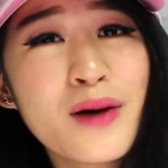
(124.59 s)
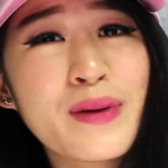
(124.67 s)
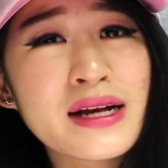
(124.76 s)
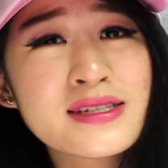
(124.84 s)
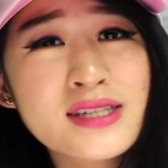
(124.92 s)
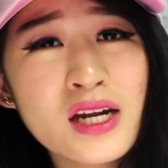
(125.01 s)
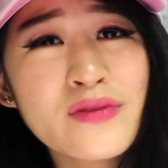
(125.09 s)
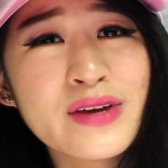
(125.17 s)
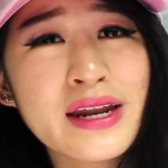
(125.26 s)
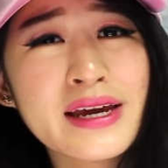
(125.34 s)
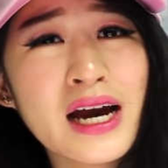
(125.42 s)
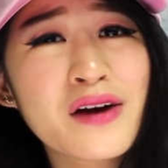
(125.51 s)
But instead of
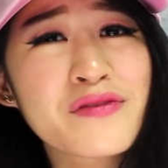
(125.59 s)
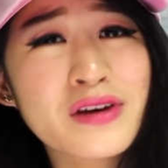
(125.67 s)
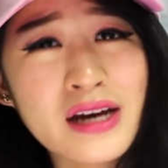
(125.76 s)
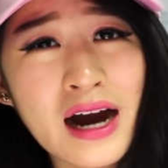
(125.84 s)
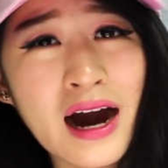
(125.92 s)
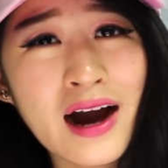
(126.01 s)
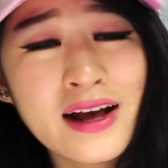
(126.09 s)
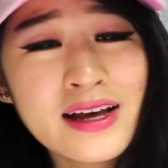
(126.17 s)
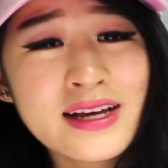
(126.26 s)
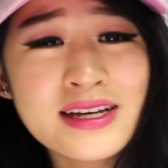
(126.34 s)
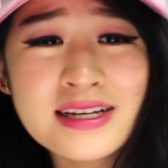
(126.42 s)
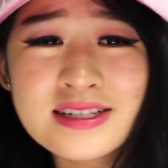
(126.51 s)
getting out of the car,
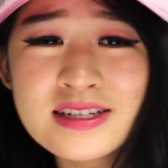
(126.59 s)
he